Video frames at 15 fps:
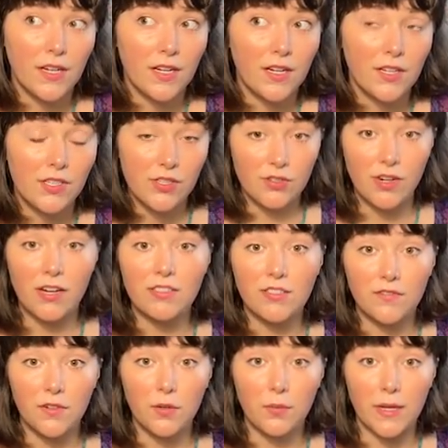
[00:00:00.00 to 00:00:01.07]

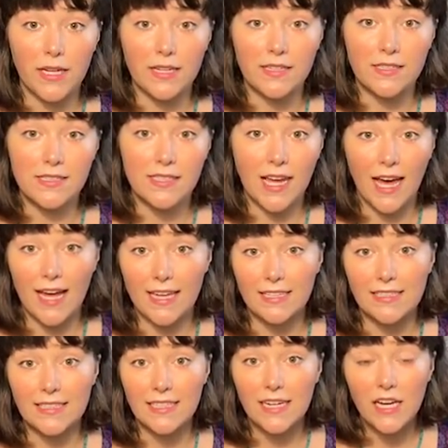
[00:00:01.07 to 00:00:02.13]
stressful weeks,
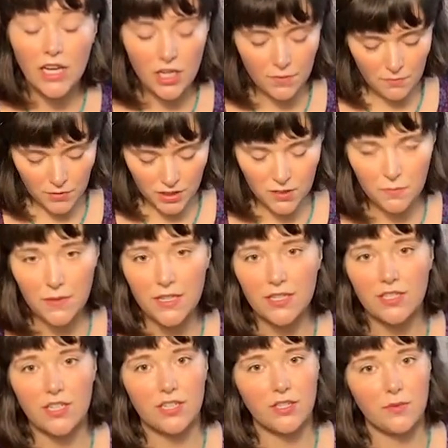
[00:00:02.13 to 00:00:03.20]
and just being
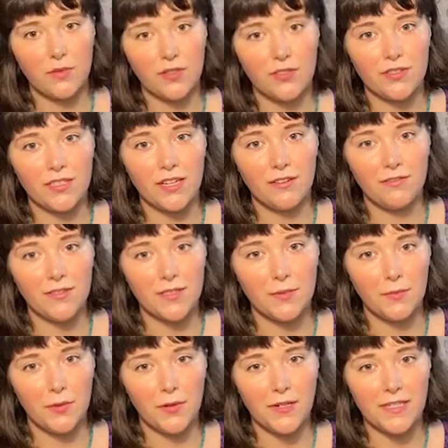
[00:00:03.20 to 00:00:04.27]
gentle with yourself is
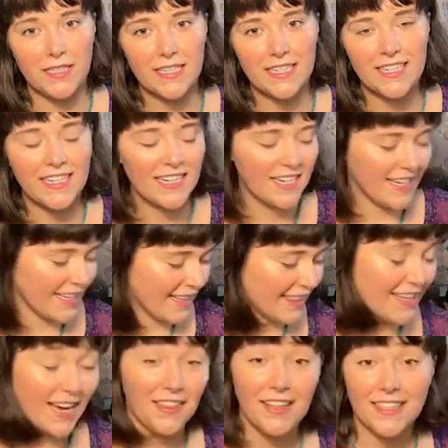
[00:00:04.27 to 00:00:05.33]
important.
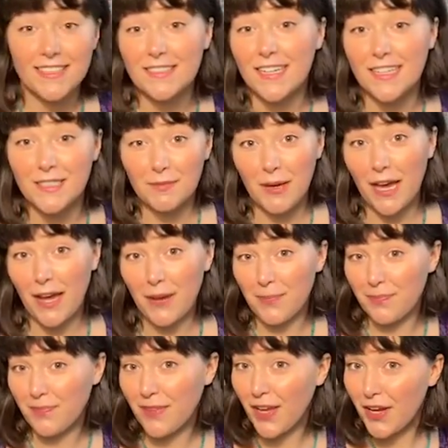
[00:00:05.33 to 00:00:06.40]
Yeah, that's my
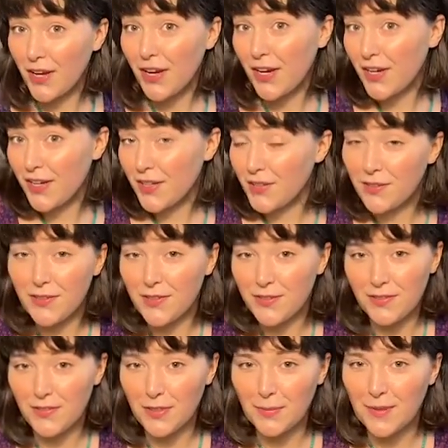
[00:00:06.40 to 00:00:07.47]

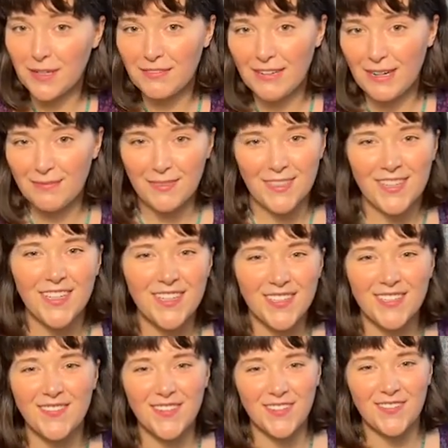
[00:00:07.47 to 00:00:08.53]
few minute ramble
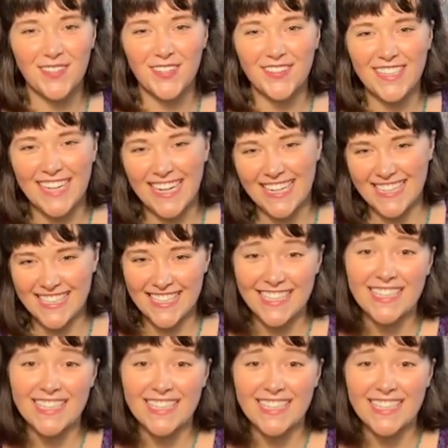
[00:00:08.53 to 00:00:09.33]
before we get into this.